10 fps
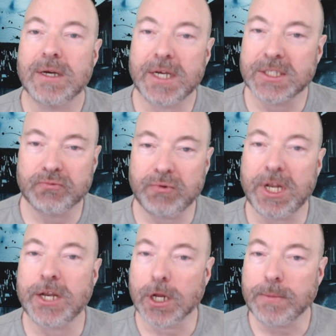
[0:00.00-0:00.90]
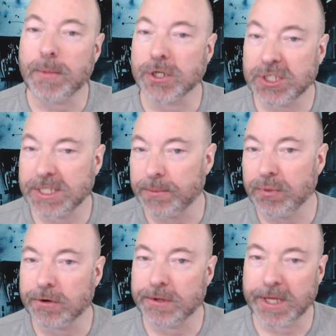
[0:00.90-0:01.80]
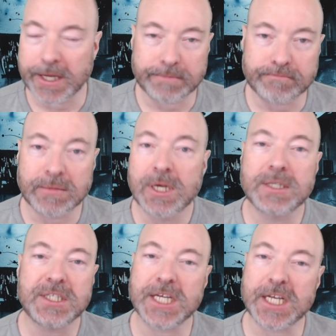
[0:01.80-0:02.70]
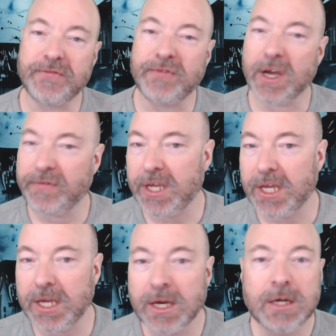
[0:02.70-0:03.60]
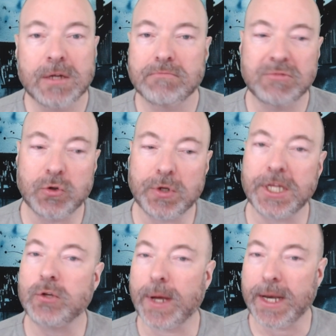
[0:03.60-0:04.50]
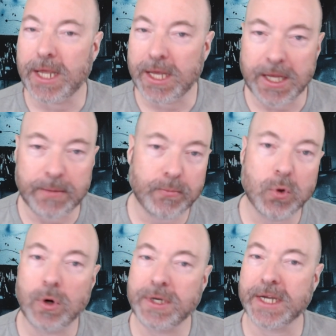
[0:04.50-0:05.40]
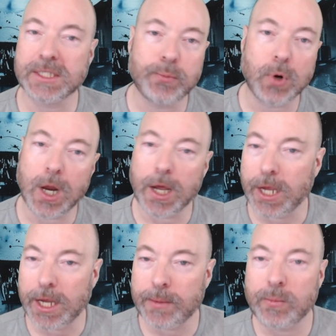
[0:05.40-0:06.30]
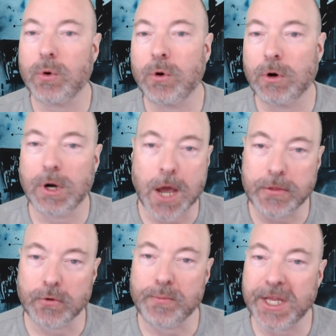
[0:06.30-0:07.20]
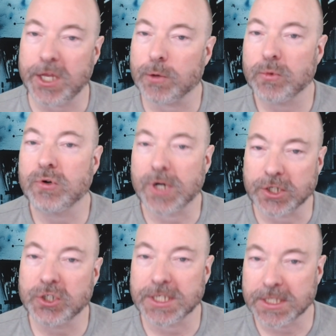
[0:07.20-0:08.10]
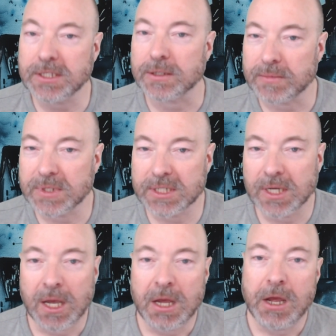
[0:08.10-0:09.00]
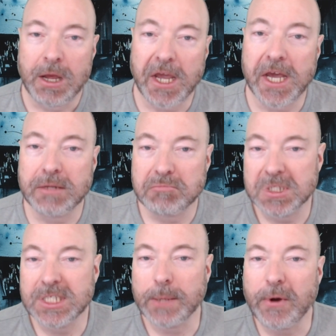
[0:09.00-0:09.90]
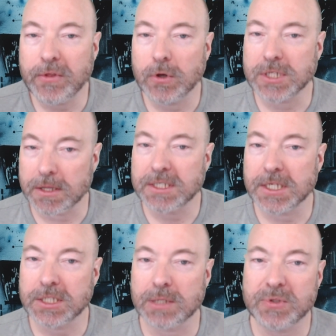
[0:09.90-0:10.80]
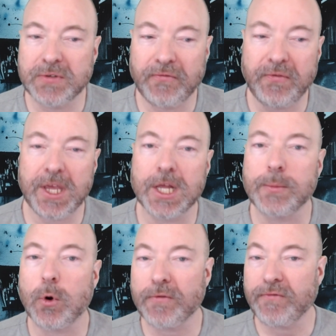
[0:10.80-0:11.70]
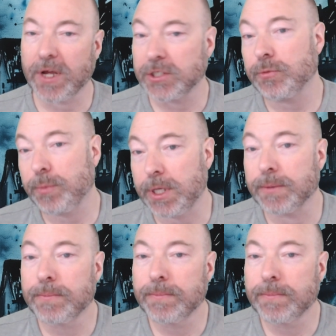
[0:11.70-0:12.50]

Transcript: It's really not much simpler than D&D 5e, 2D20, Cortex Prime, or other medium crunch systems. And some of those other systems feel more fun to me.